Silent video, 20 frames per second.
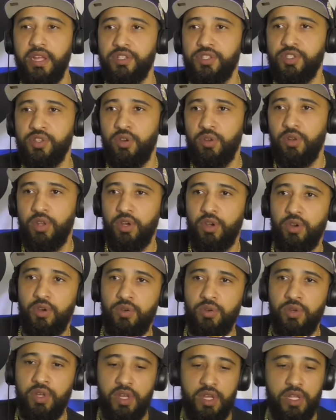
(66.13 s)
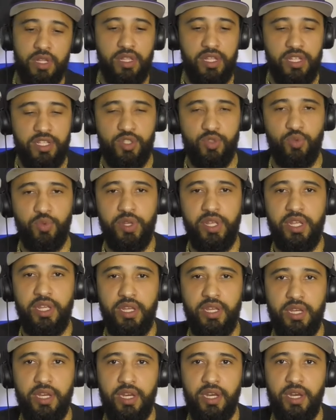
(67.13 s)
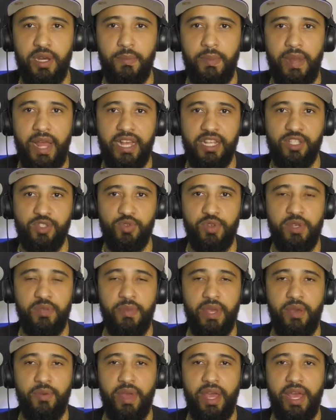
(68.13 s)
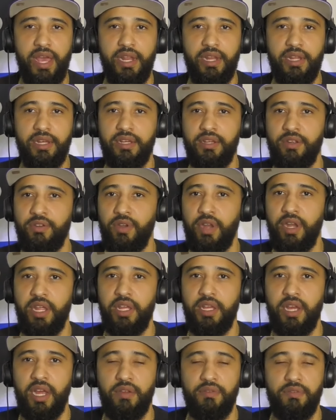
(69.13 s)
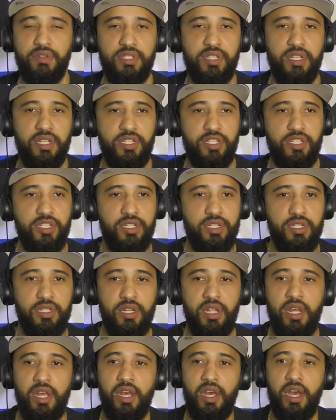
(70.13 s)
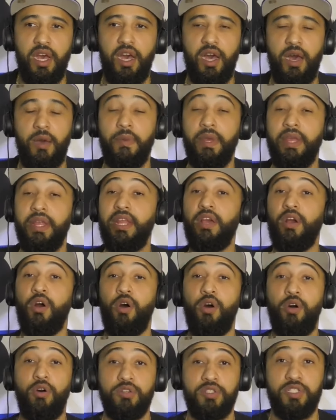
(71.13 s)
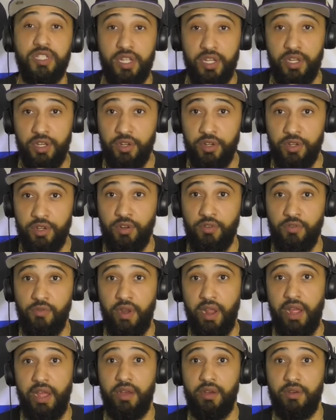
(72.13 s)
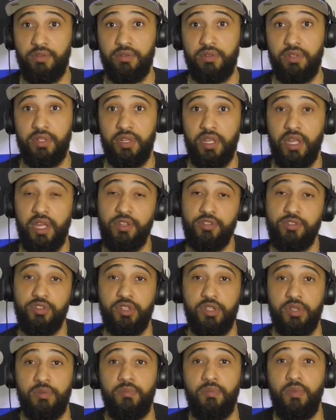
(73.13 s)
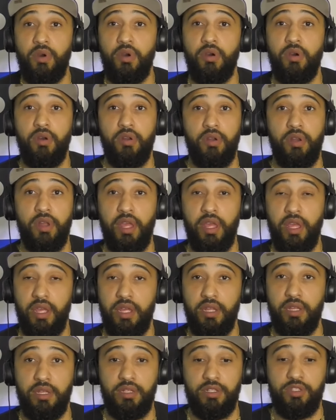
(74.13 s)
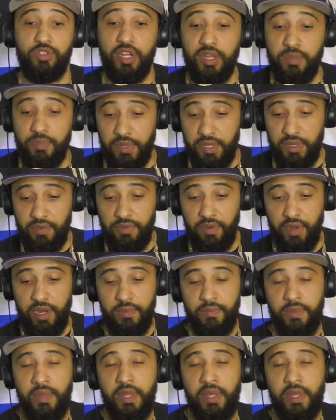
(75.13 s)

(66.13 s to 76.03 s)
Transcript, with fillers: solo this week. Um last week, man, we had a great conversation. Um and it all centered around the Kendrick Lamar and Drake beef, right?